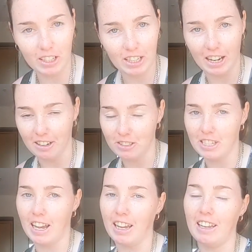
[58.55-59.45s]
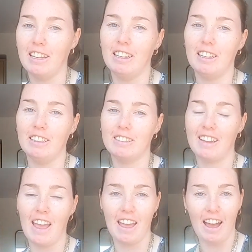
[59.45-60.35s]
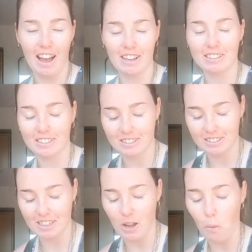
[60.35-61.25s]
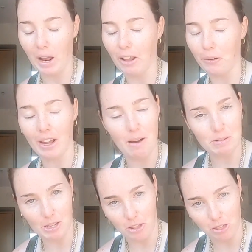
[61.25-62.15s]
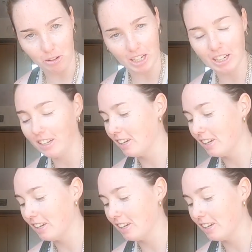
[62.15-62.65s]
Now today is Ask Wello episode 3.